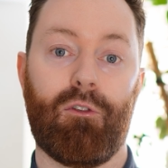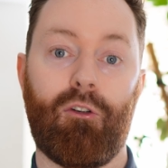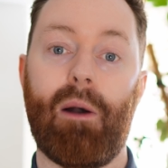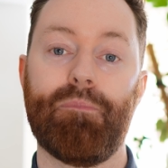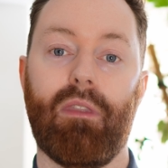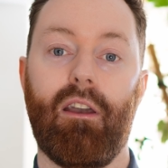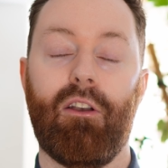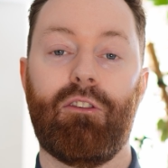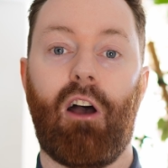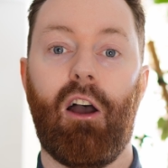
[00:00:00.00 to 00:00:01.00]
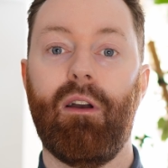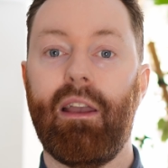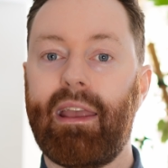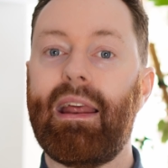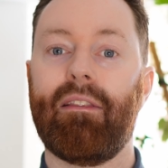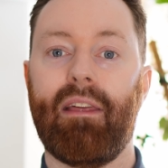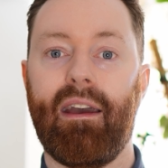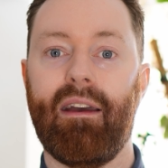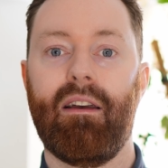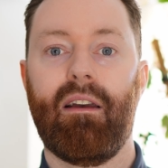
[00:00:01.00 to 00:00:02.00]
right? So get out
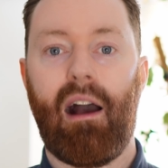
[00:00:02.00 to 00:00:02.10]
there,